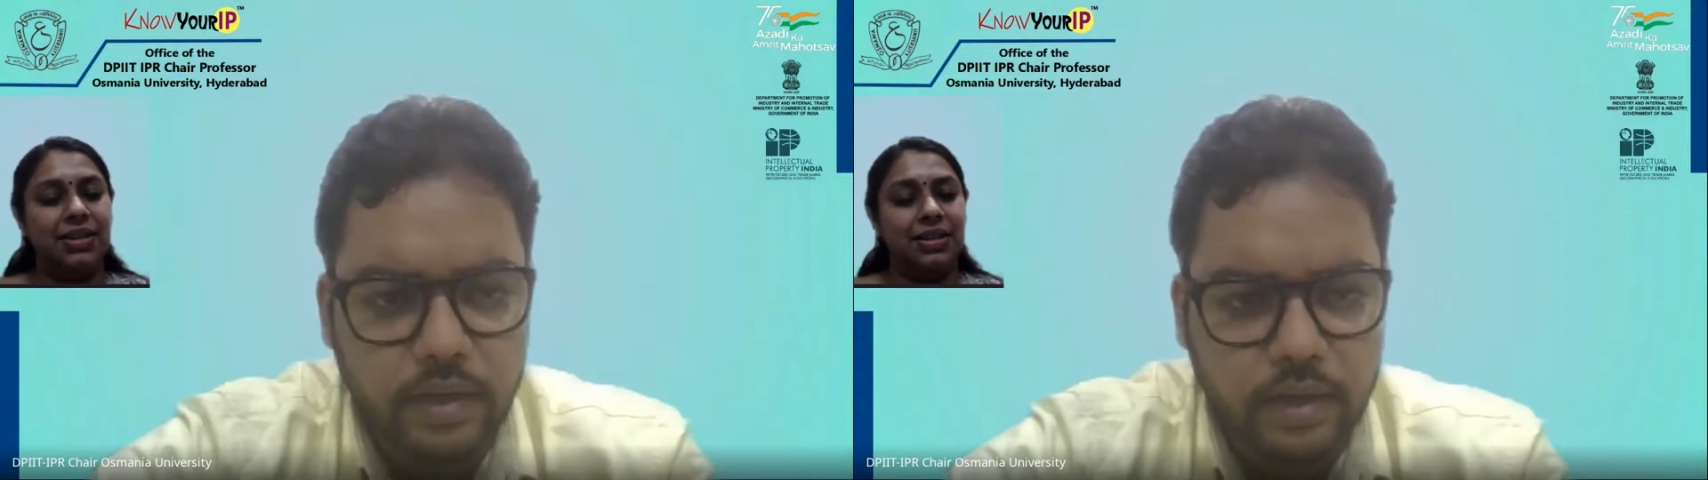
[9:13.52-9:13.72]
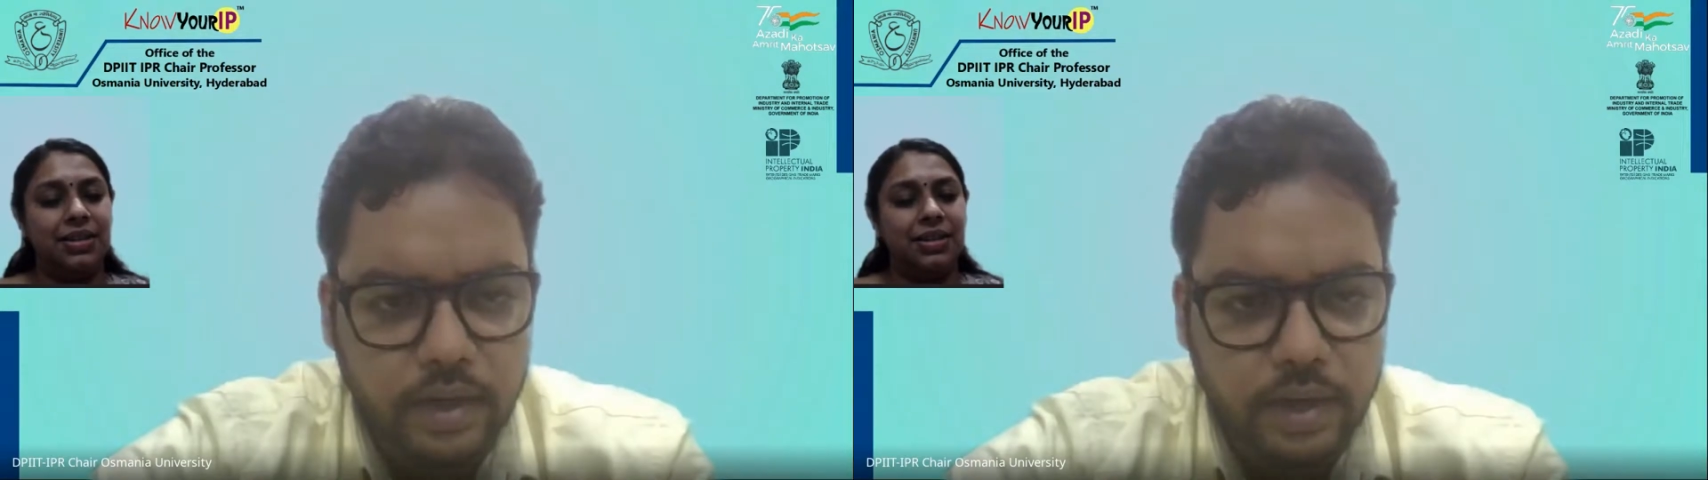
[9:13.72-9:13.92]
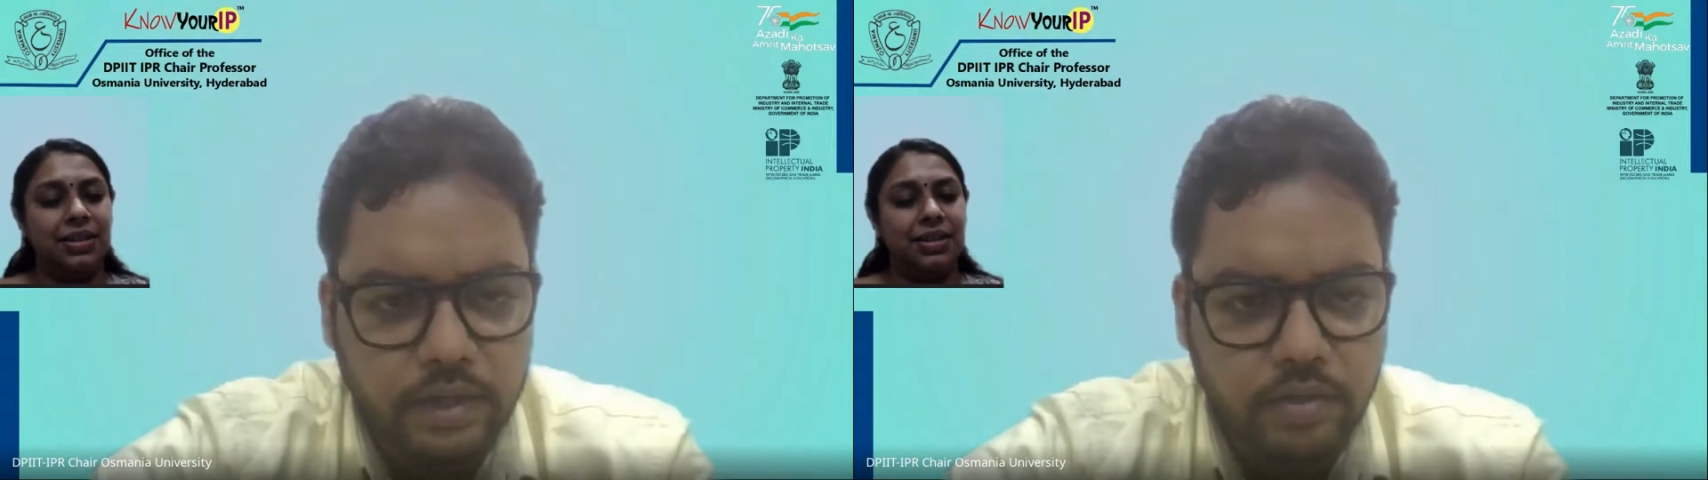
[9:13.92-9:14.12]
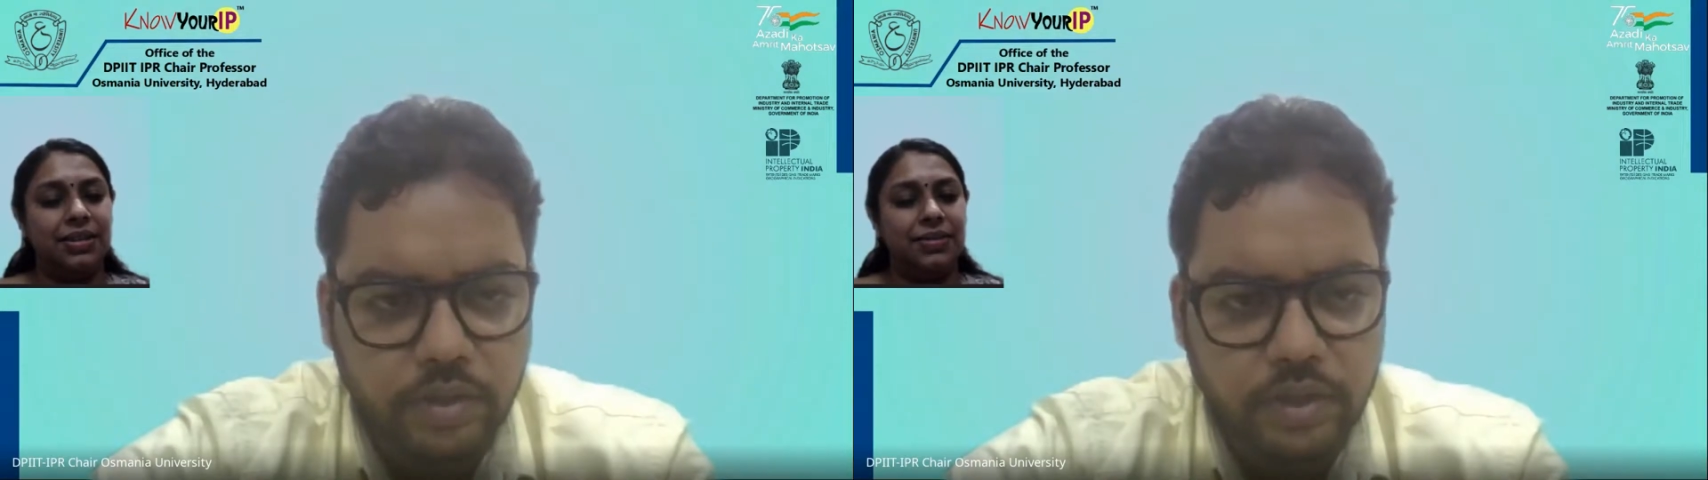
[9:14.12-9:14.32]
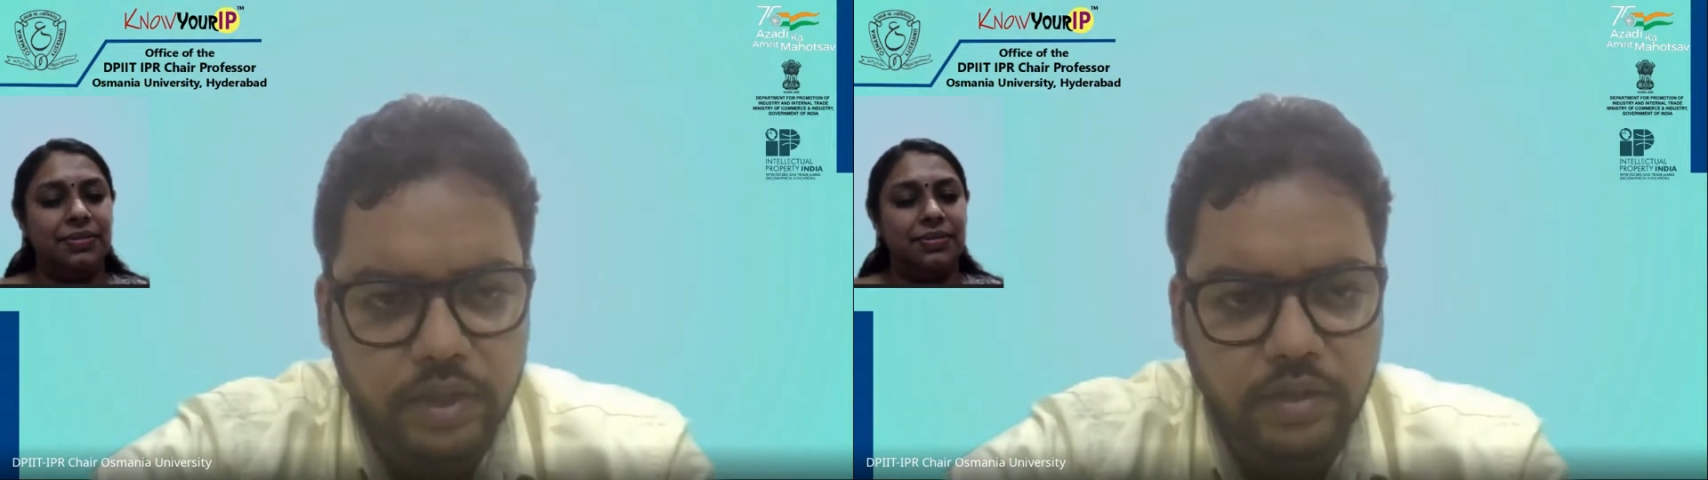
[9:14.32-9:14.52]
Next
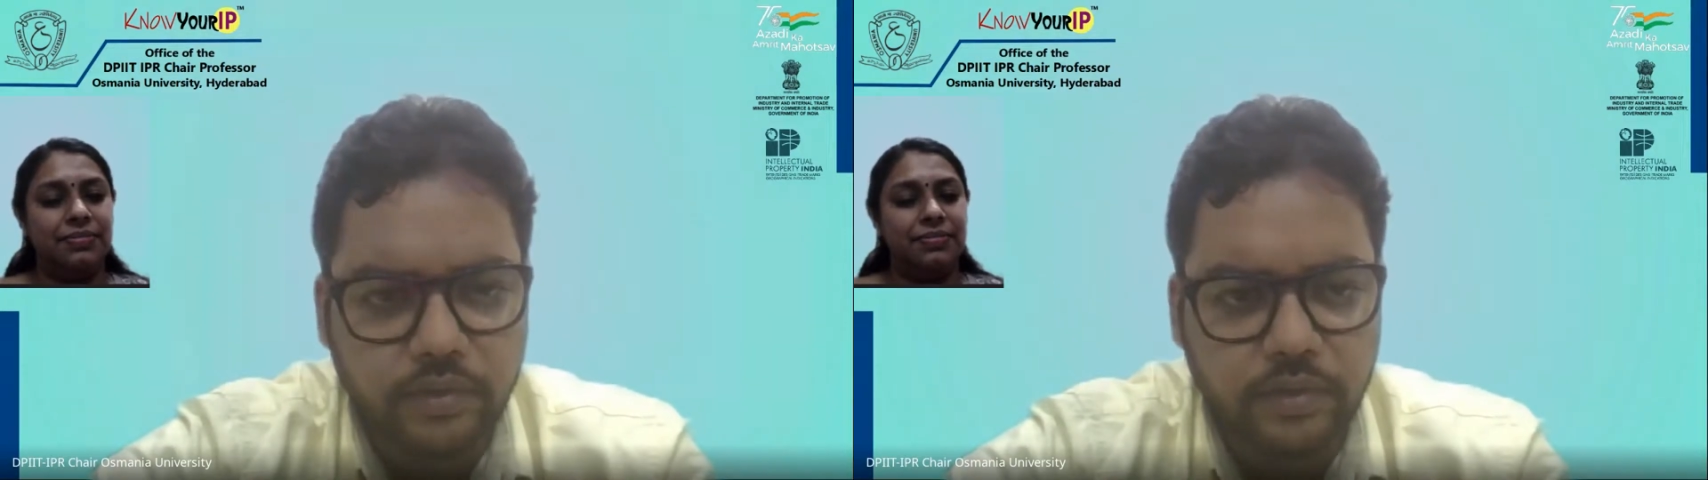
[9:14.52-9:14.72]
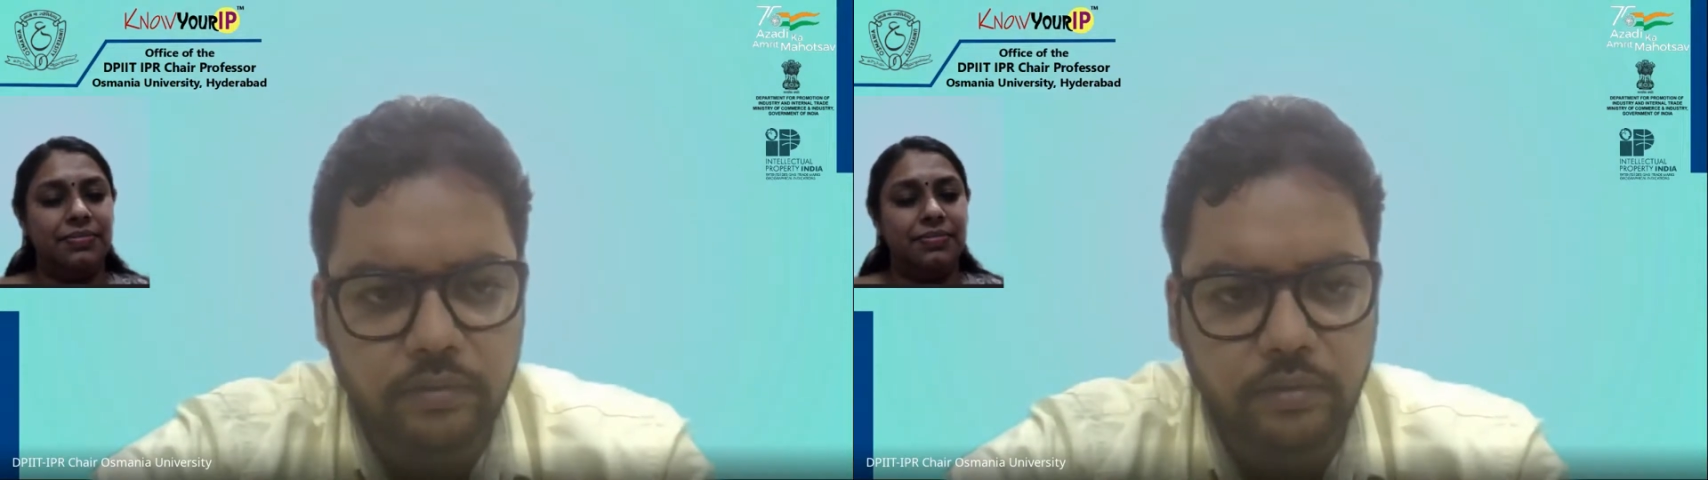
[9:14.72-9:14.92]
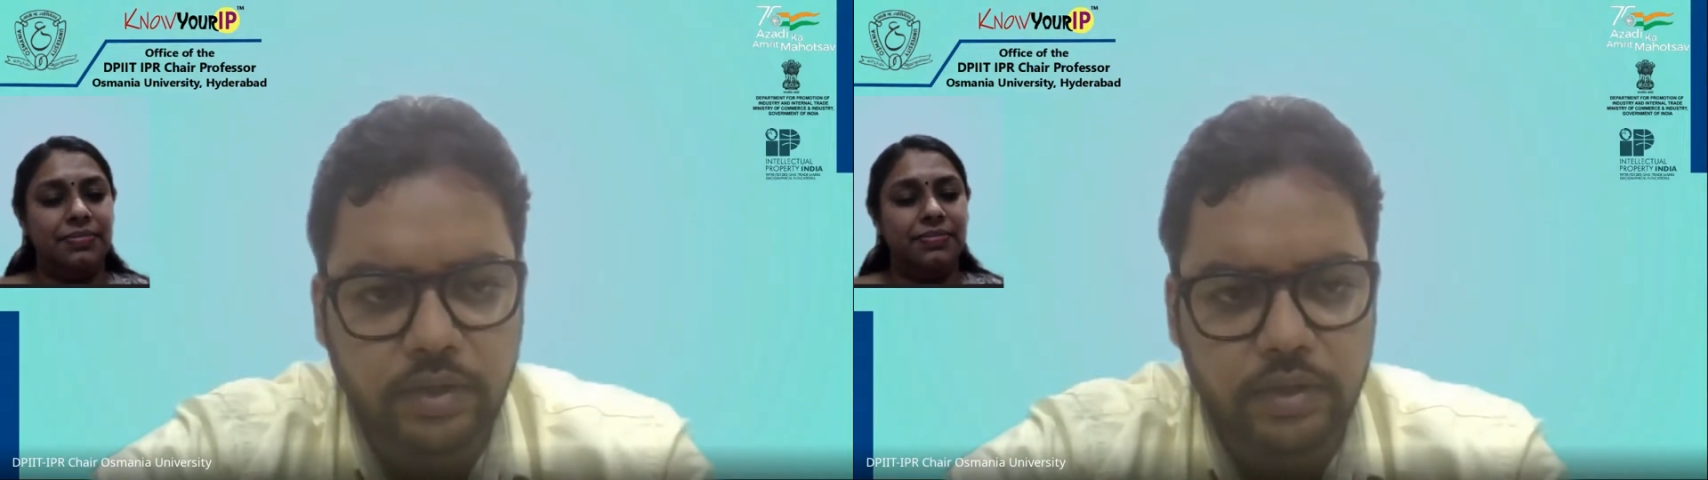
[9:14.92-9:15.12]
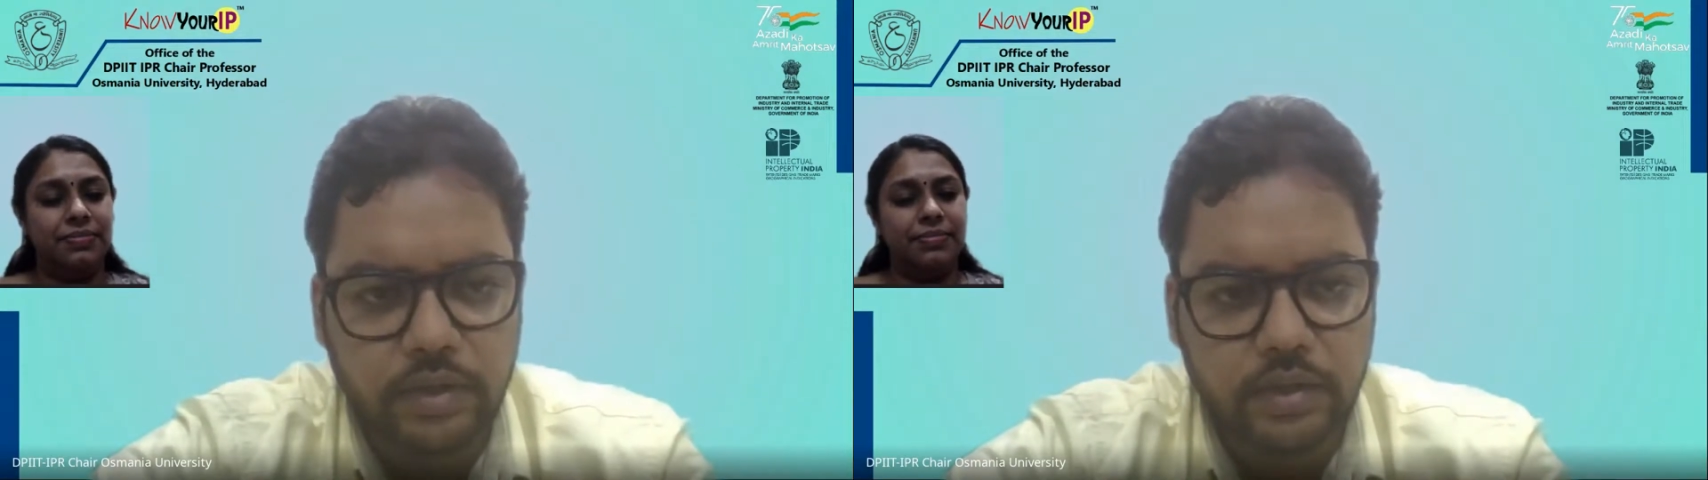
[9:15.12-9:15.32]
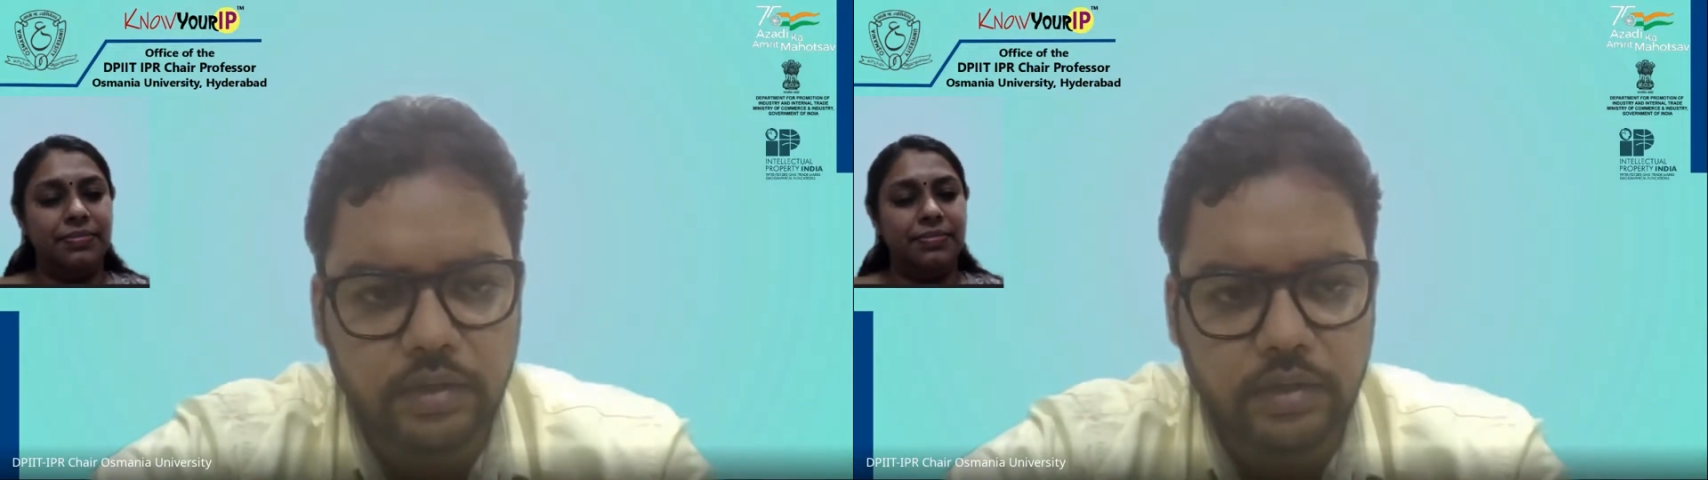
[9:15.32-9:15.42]
question is from one